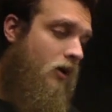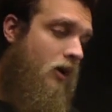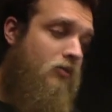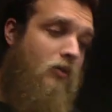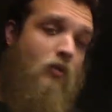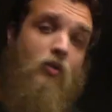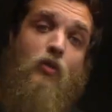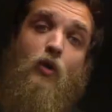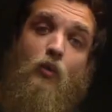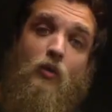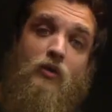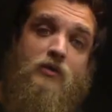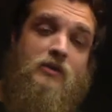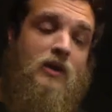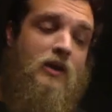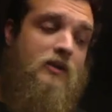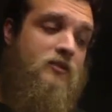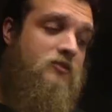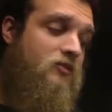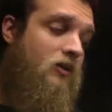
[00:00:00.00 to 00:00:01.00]
on the lower
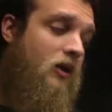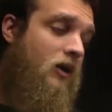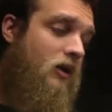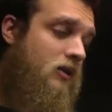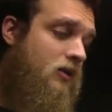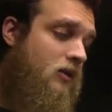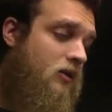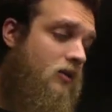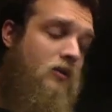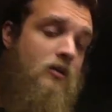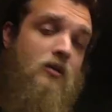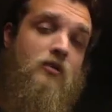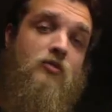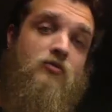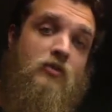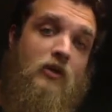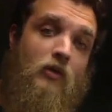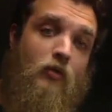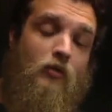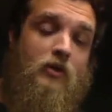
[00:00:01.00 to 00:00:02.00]
tech side,
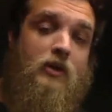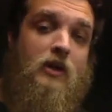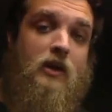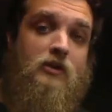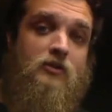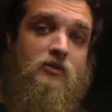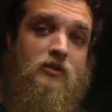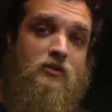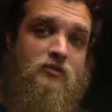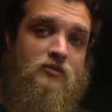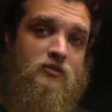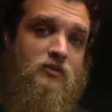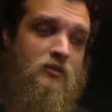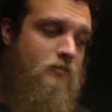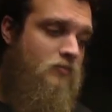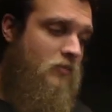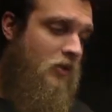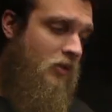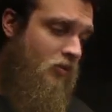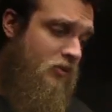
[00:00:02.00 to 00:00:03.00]
feeler gauges,
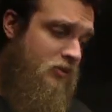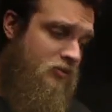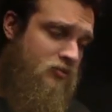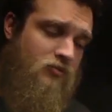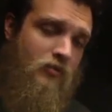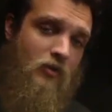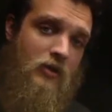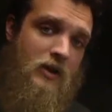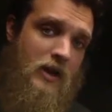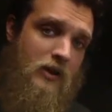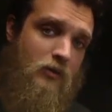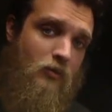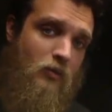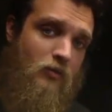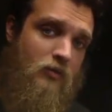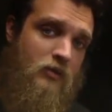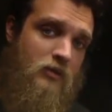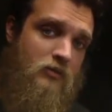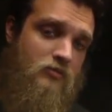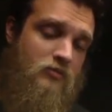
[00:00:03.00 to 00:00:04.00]
at least for neck
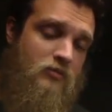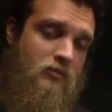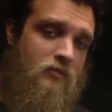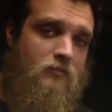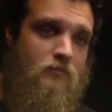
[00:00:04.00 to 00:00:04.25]
relief.